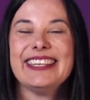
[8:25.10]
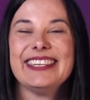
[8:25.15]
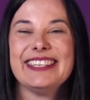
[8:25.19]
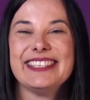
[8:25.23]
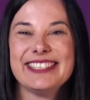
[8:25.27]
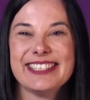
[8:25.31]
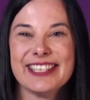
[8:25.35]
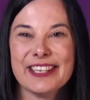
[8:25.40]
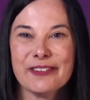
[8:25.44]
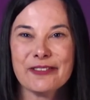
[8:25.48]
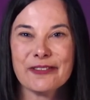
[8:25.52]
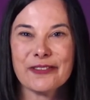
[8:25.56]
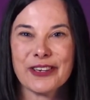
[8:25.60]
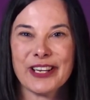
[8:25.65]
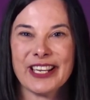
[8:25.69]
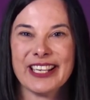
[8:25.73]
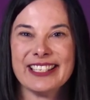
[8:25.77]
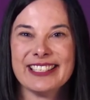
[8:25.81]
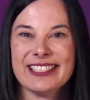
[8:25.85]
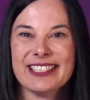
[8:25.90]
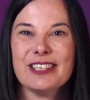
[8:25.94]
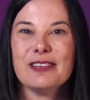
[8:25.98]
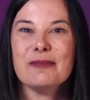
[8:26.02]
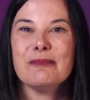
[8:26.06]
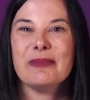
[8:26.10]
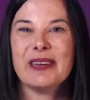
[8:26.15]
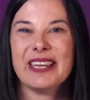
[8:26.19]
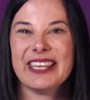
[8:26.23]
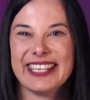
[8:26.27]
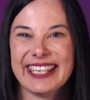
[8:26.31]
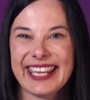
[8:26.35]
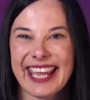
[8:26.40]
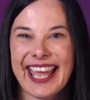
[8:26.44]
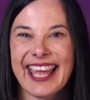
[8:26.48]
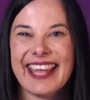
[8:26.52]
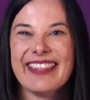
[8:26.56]
different but
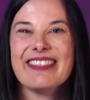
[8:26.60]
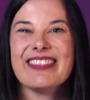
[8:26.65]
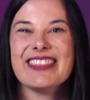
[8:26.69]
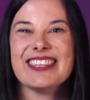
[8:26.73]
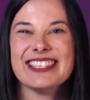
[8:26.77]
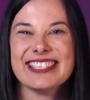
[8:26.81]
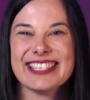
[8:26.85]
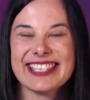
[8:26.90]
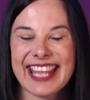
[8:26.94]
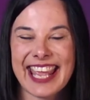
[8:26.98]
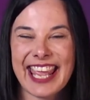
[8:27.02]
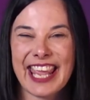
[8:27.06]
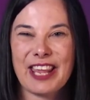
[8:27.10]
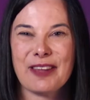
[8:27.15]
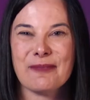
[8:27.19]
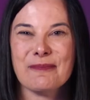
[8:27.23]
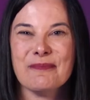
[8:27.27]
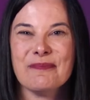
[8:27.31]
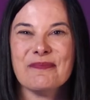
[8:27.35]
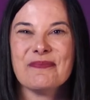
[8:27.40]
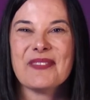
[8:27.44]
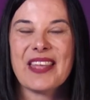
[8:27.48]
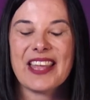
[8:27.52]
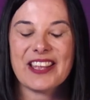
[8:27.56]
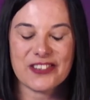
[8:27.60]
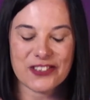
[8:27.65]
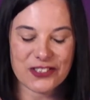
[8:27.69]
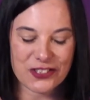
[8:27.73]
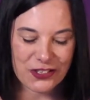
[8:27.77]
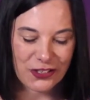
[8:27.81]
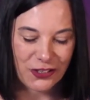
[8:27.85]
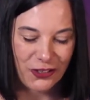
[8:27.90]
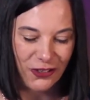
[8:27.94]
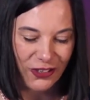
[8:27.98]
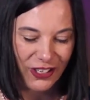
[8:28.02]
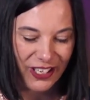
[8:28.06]
yet the same as
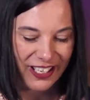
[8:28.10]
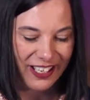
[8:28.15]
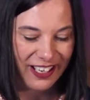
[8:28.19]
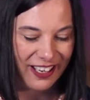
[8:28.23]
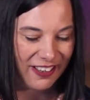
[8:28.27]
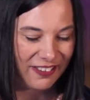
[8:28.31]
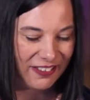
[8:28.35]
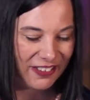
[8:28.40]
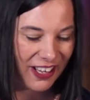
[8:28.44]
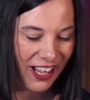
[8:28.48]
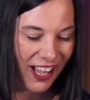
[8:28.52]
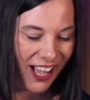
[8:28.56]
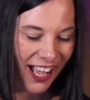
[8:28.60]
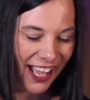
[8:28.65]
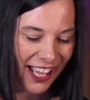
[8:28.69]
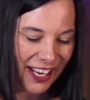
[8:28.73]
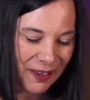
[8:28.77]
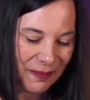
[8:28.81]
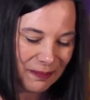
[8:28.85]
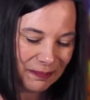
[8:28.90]
children of God.